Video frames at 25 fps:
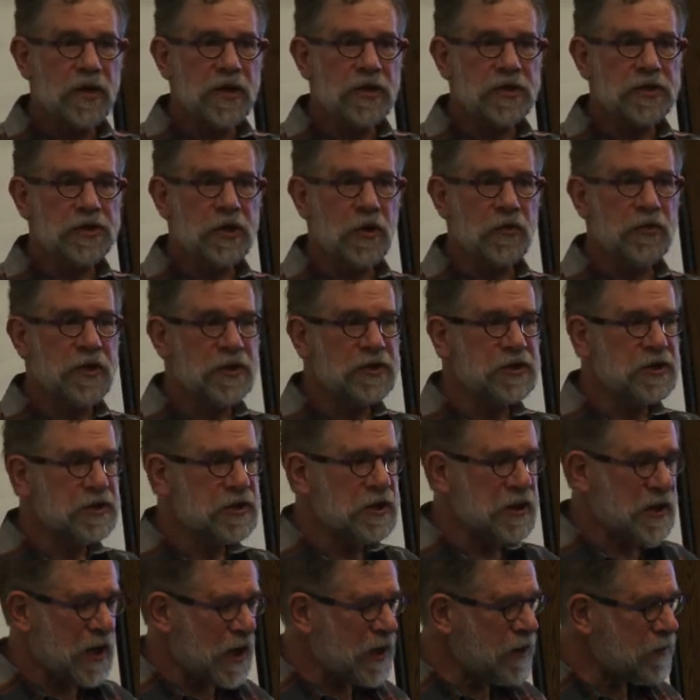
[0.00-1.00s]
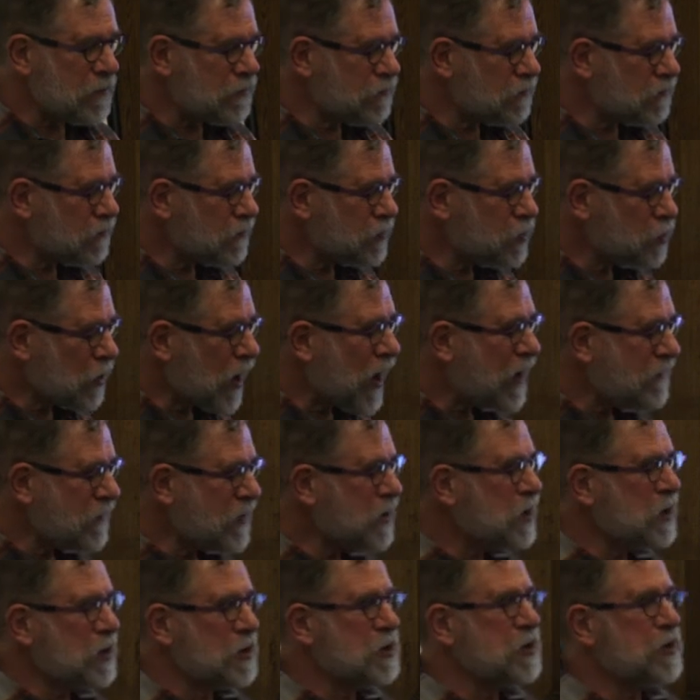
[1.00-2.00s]
So this is, again,
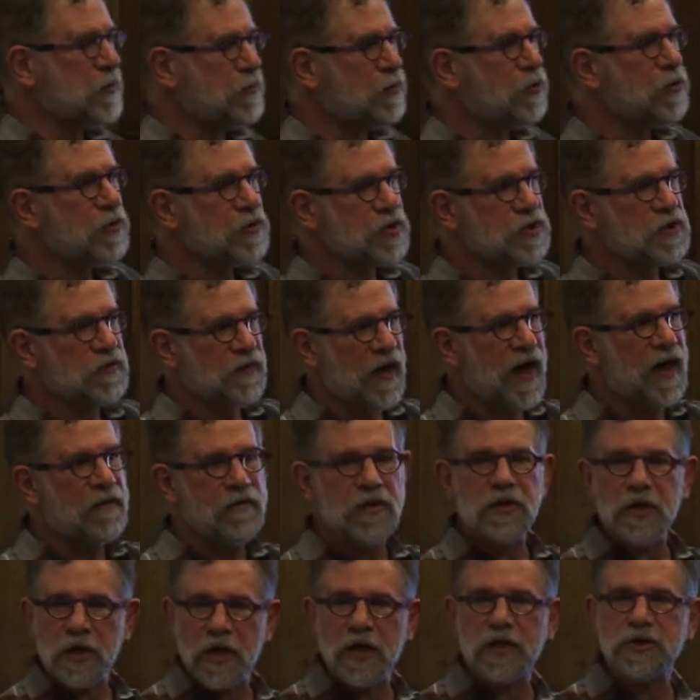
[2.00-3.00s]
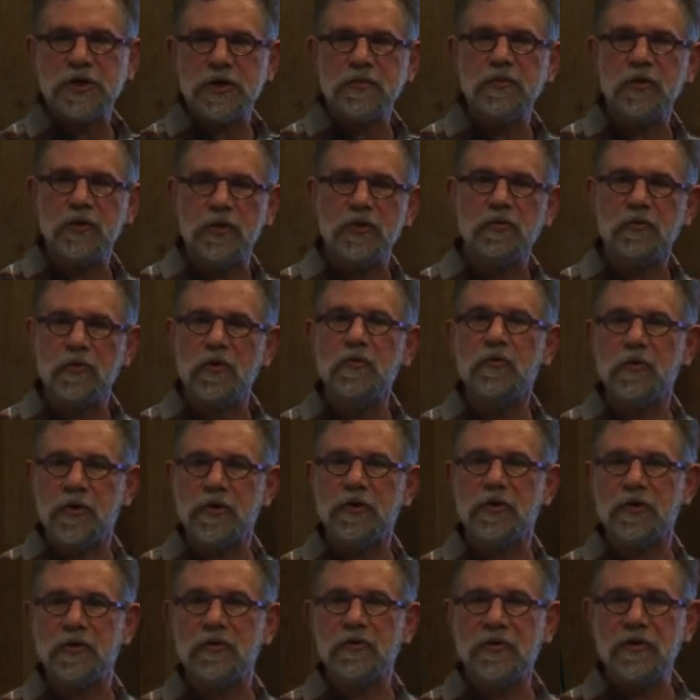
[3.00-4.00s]
driving in the importance of having the customer in the room
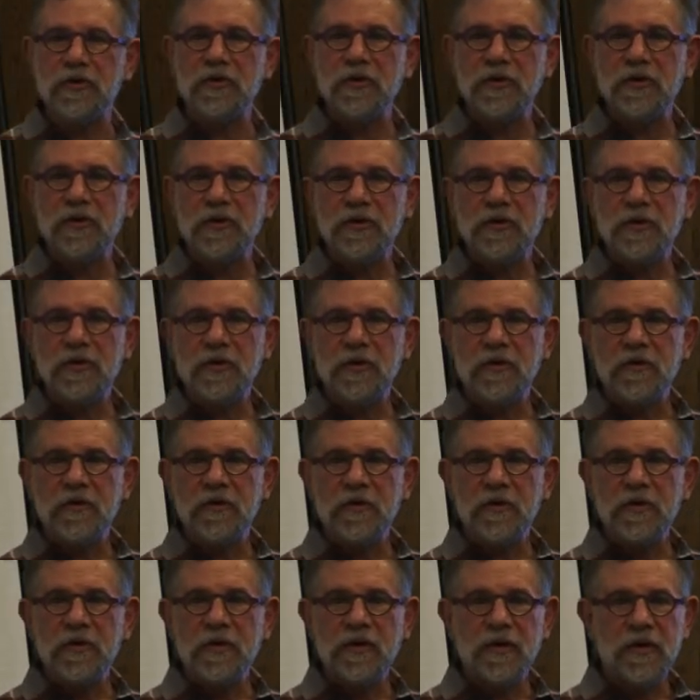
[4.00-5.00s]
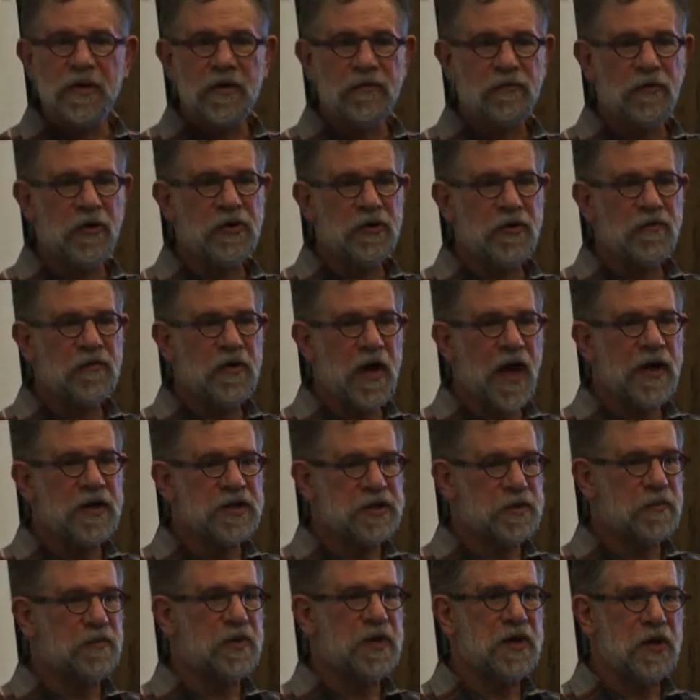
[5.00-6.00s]
with you. If what you've
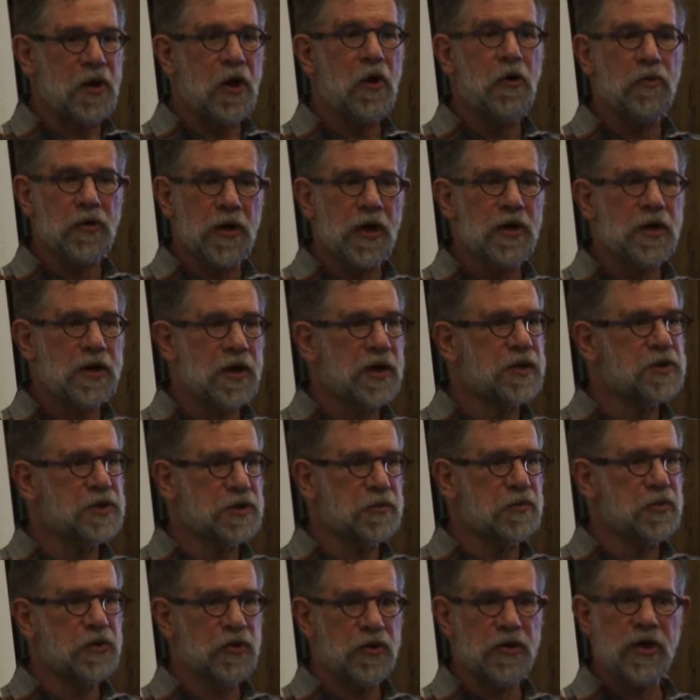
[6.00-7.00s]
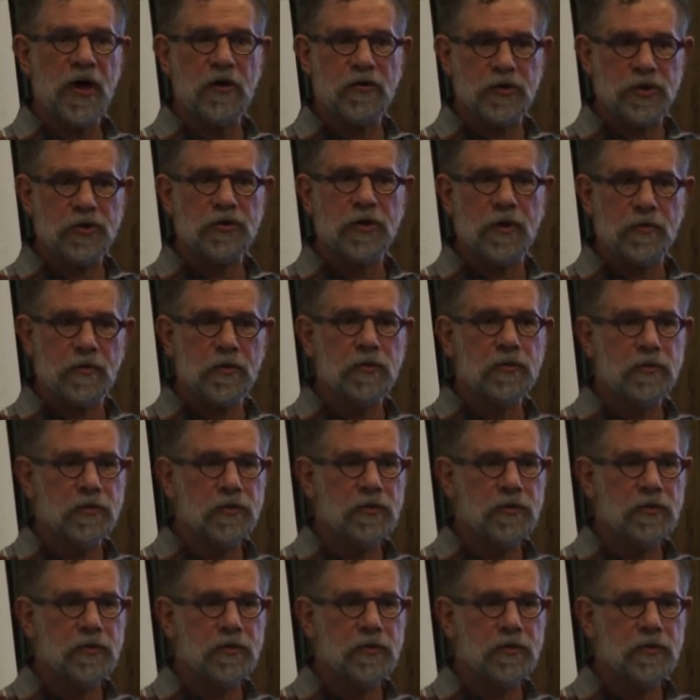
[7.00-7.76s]
got is a PO, not a customer, you're now in trouble.